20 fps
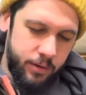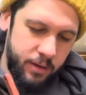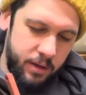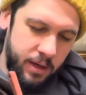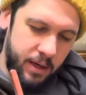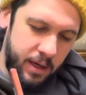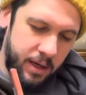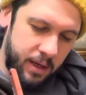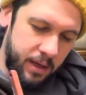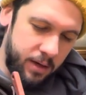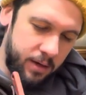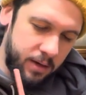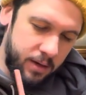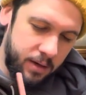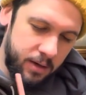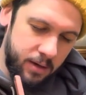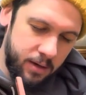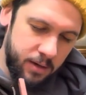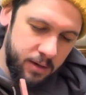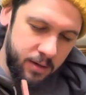and
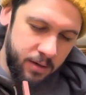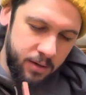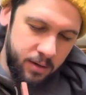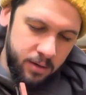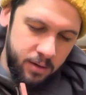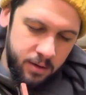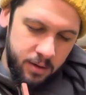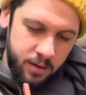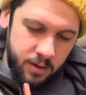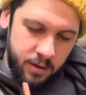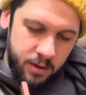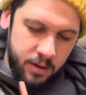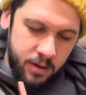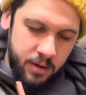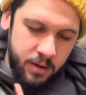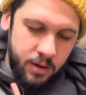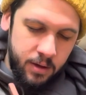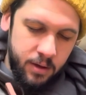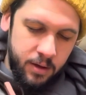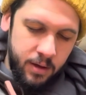
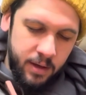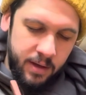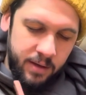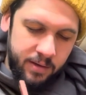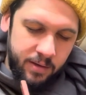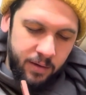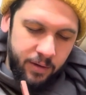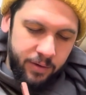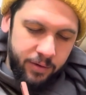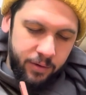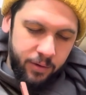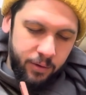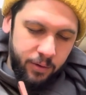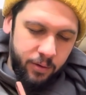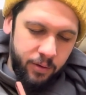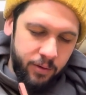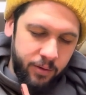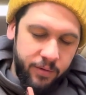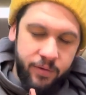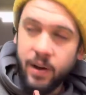it's also
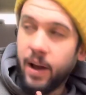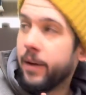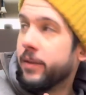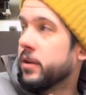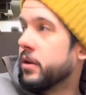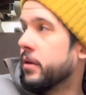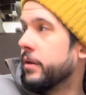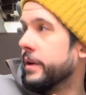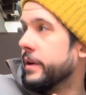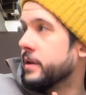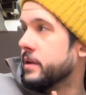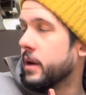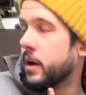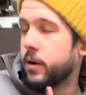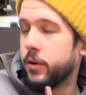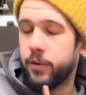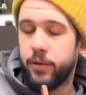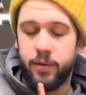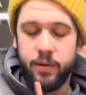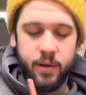5 degrees
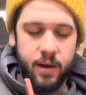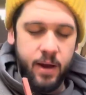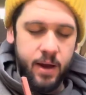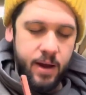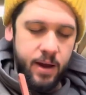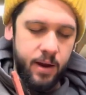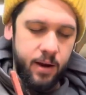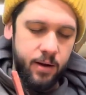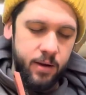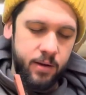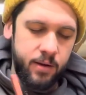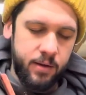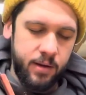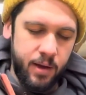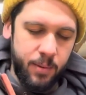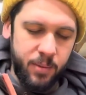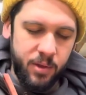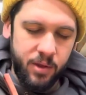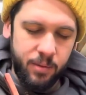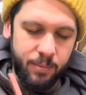outside.
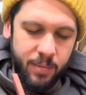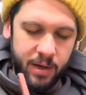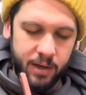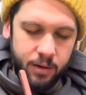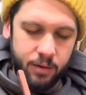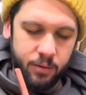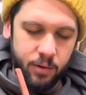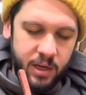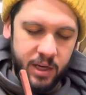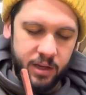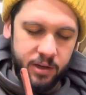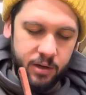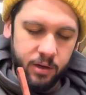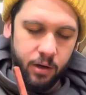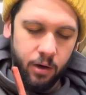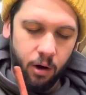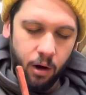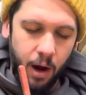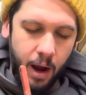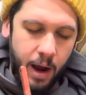I'm in my heated
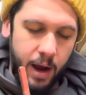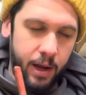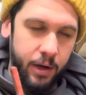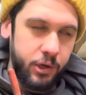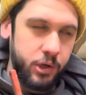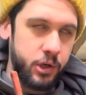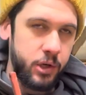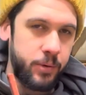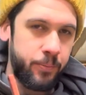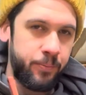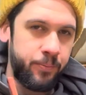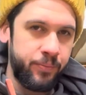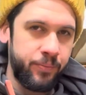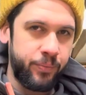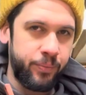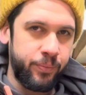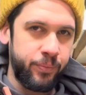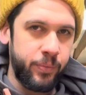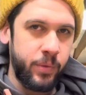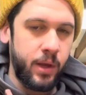garage,
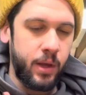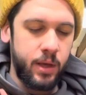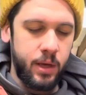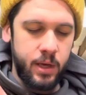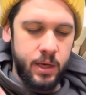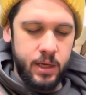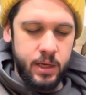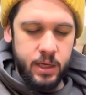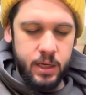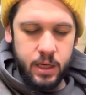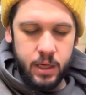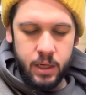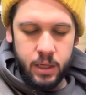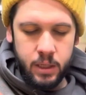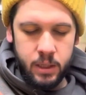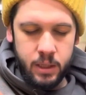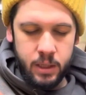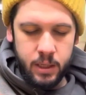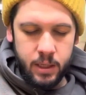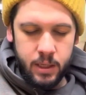
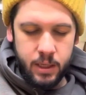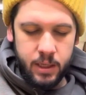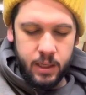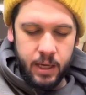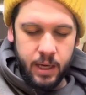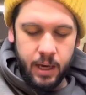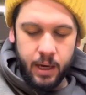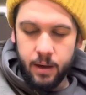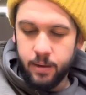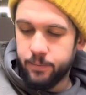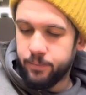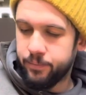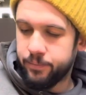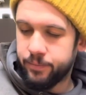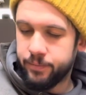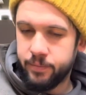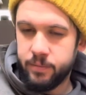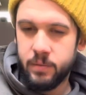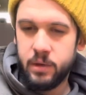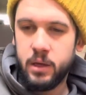and yeah,
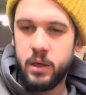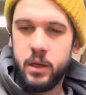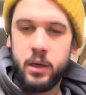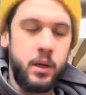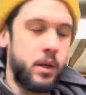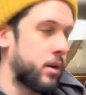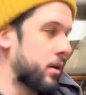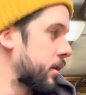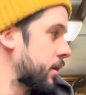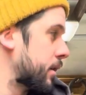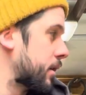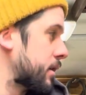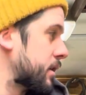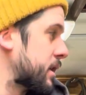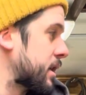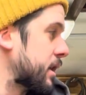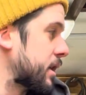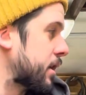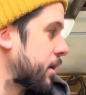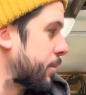it's
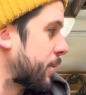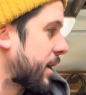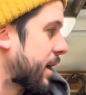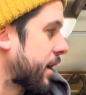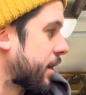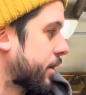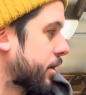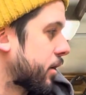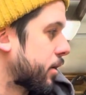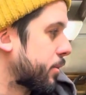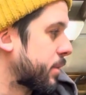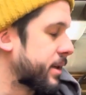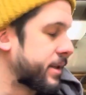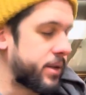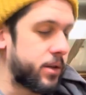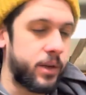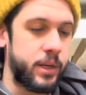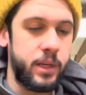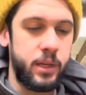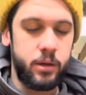heated by a little
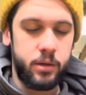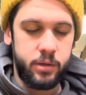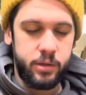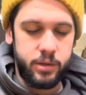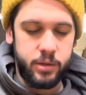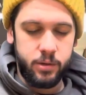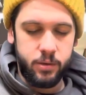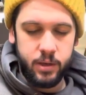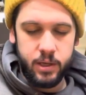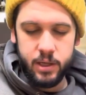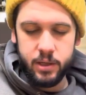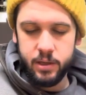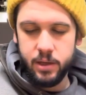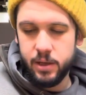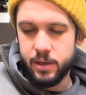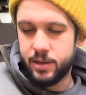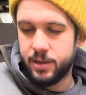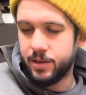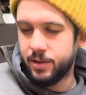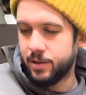Mr. Heater, so
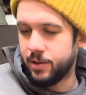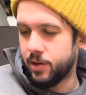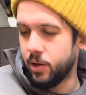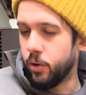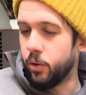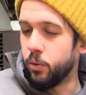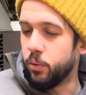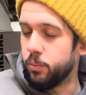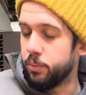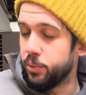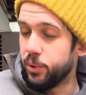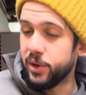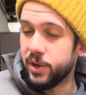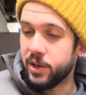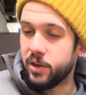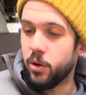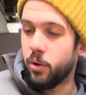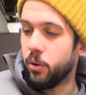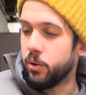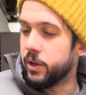it's still pretty
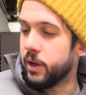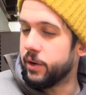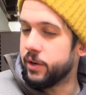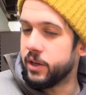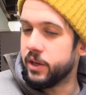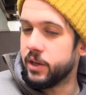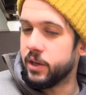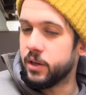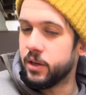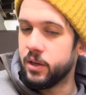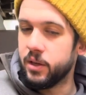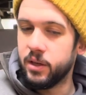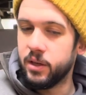cold out here.